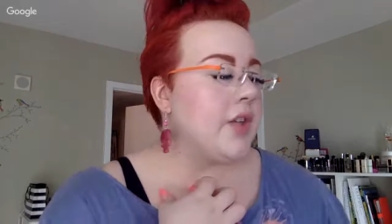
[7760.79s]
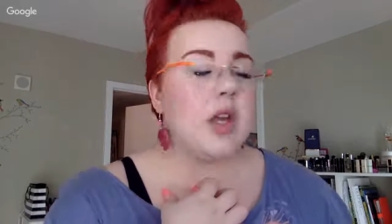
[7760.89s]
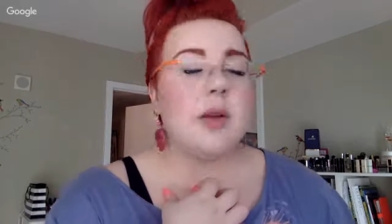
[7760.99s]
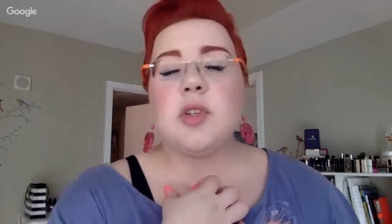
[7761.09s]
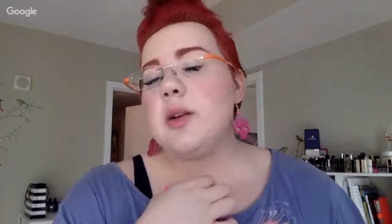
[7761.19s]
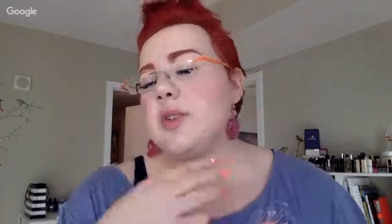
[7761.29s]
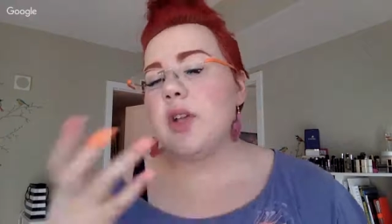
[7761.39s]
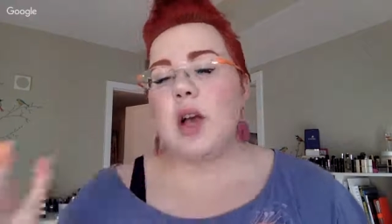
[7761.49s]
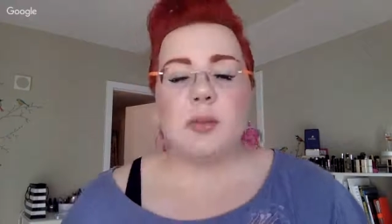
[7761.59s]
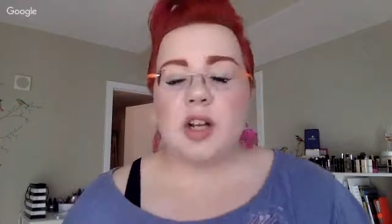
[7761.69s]

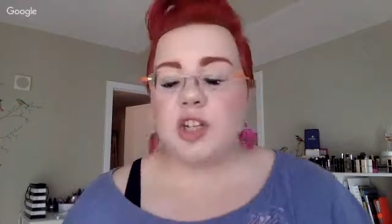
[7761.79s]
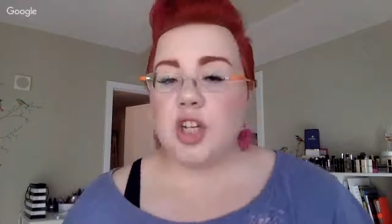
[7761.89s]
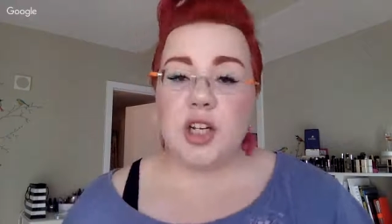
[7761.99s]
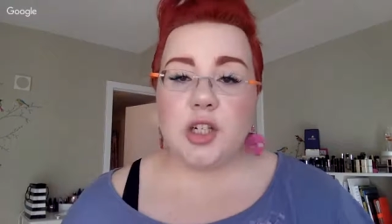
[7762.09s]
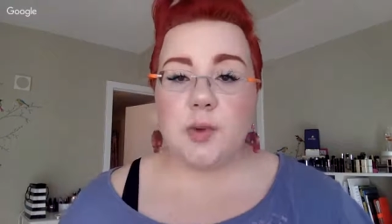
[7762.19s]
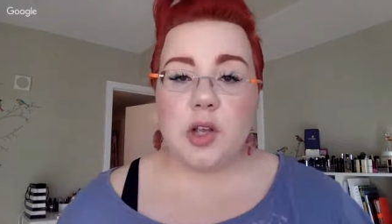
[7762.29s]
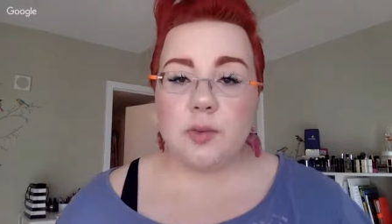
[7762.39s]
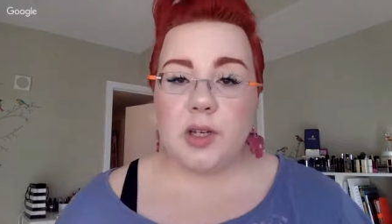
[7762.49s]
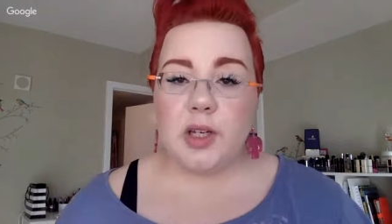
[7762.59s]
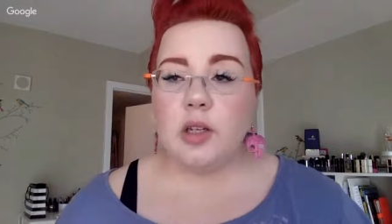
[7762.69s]
sometimes I might change my
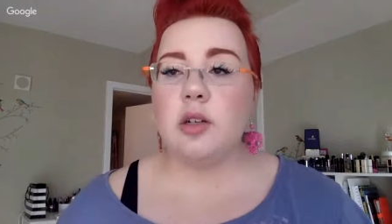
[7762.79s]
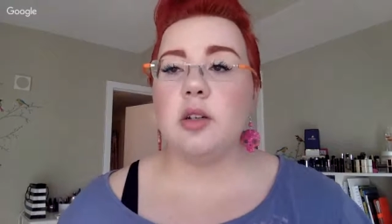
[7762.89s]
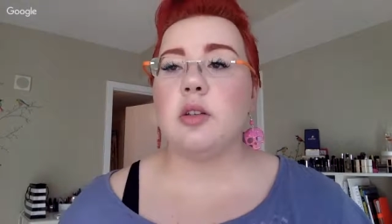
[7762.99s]
opinion.